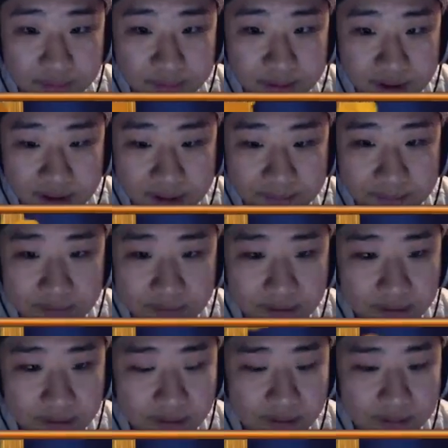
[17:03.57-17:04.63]
pick up
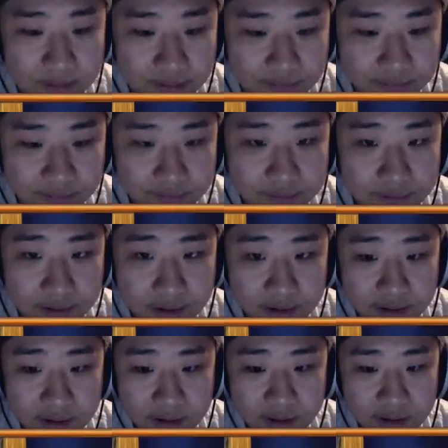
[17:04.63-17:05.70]
a removal for it.
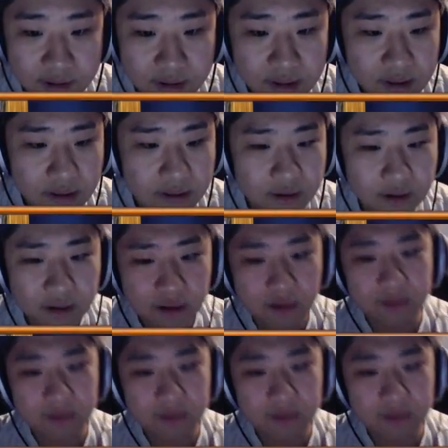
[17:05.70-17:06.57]
Oh,